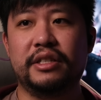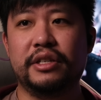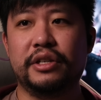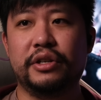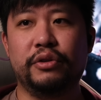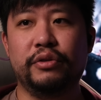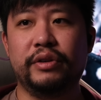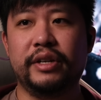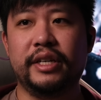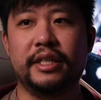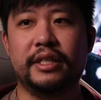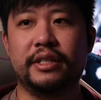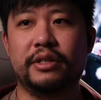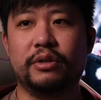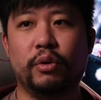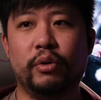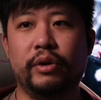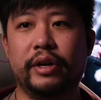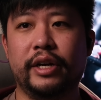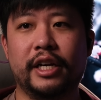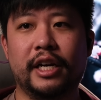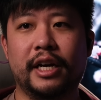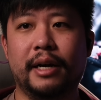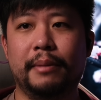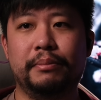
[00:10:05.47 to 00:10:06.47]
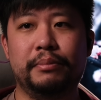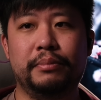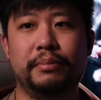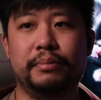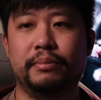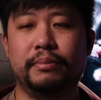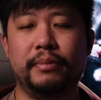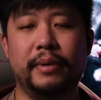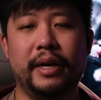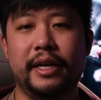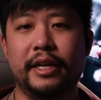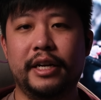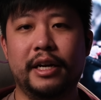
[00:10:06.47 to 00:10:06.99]
degrees going up
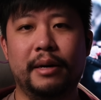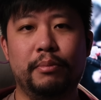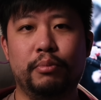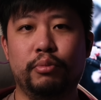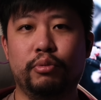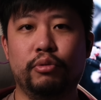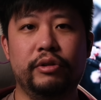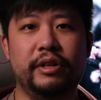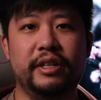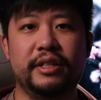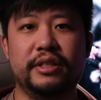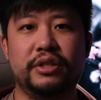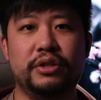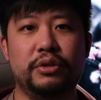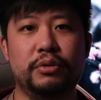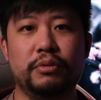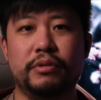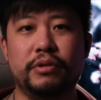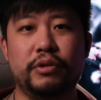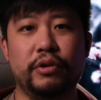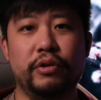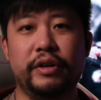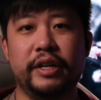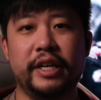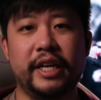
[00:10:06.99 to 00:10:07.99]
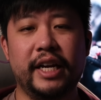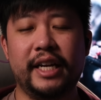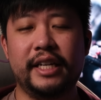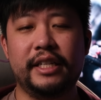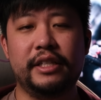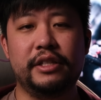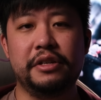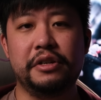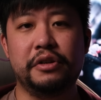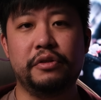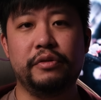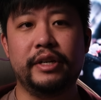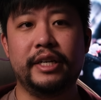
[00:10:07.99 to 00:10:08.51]
and upwards to
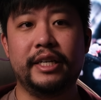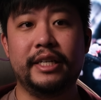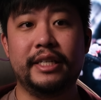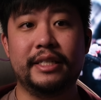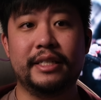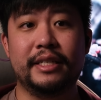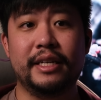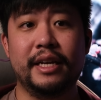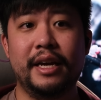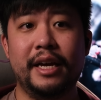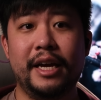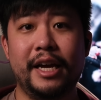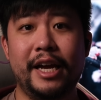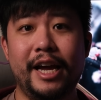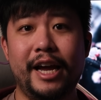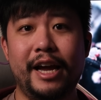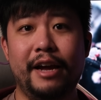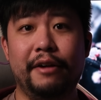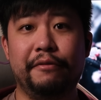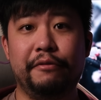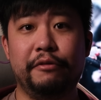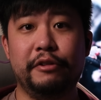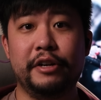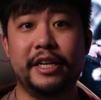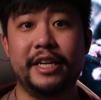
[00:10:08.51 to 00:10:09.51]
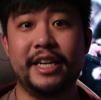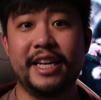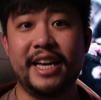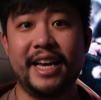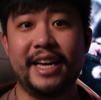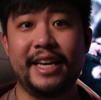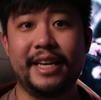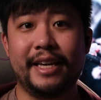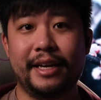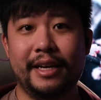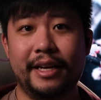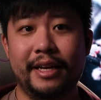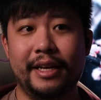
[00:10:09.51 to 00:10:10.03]
38 degrees every
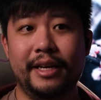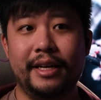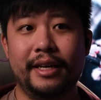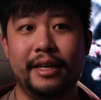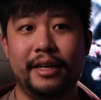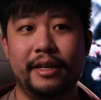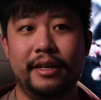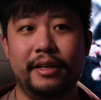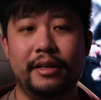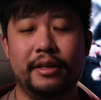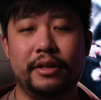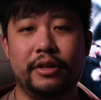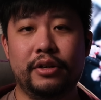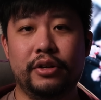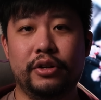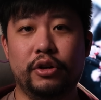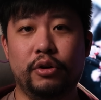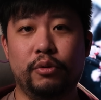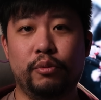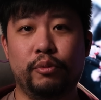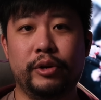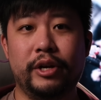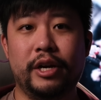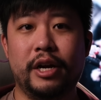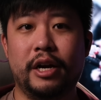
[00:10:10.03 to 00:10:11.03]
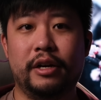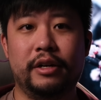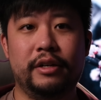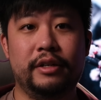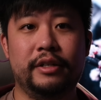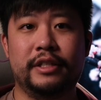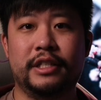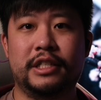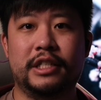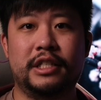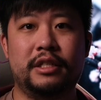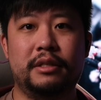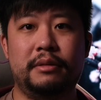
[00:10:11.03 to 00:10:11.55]
day. You know, we are
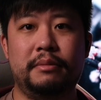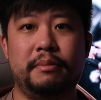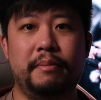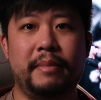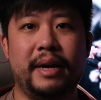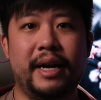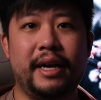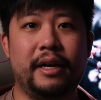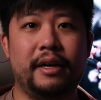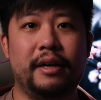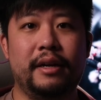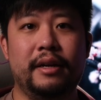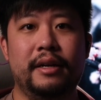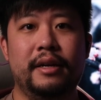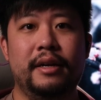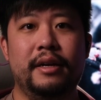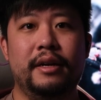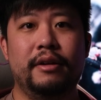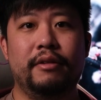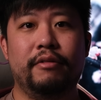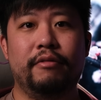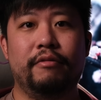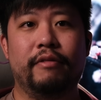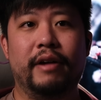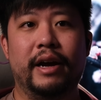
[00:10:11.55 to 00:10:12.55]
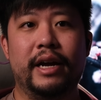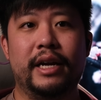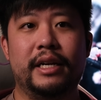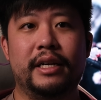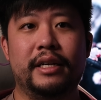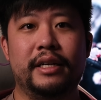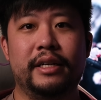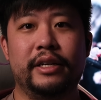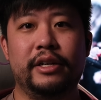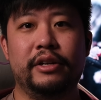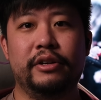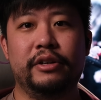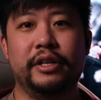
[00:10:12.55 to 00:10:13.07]
smack right
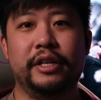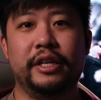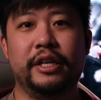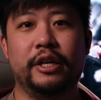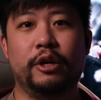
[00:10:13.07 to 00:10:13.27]
near the